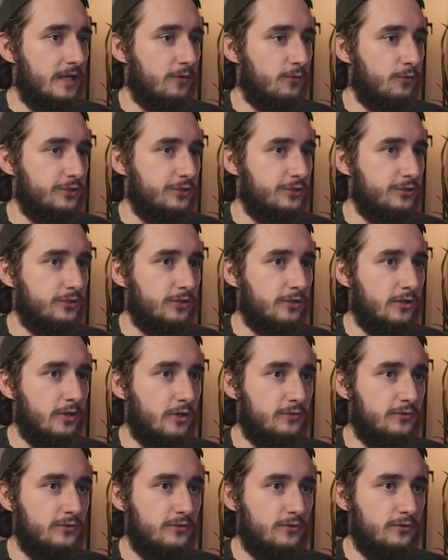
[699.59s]
which you could go
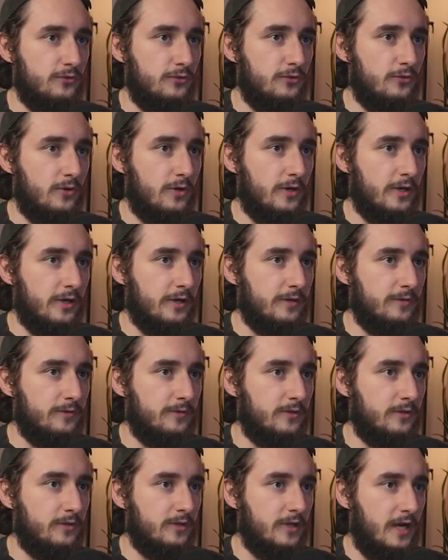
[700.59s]
to your
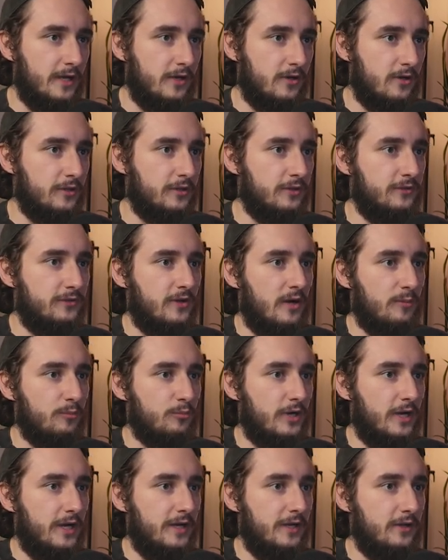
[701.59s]
icon on the top
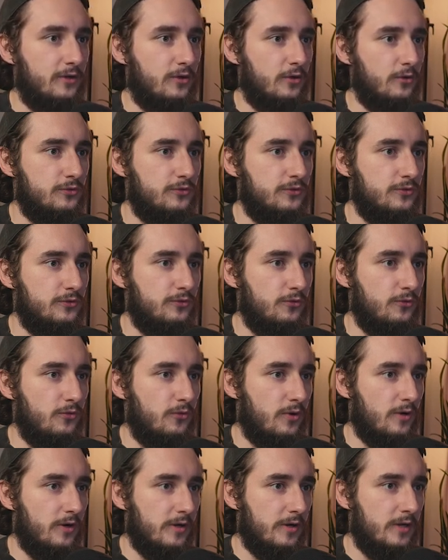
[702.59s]
right, go to
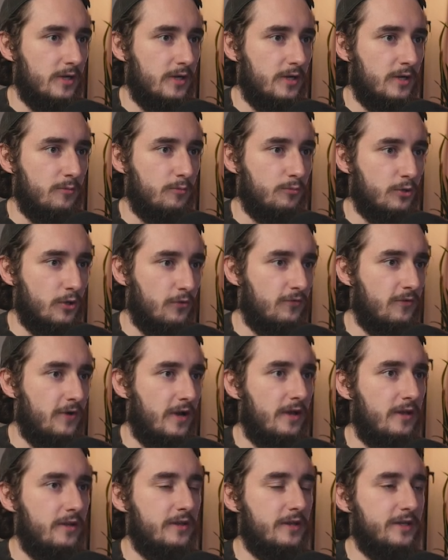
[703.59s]
your
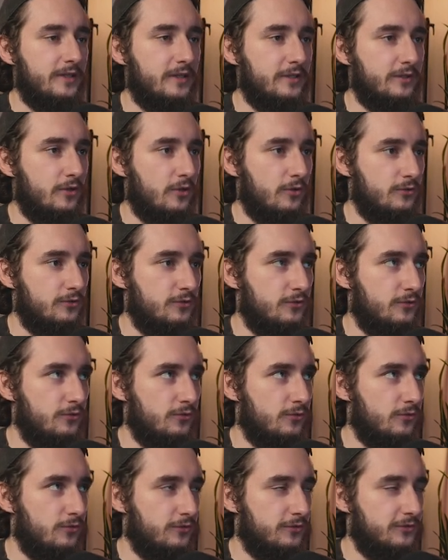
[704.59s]
profile, and then go
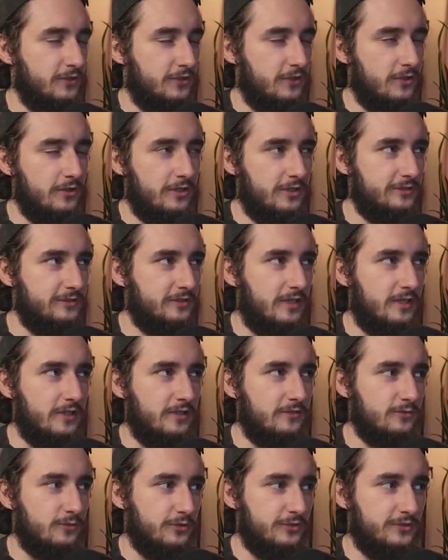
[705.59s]
to security
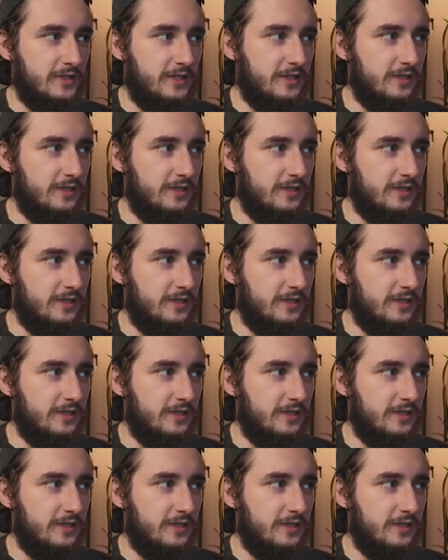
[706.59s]
settings or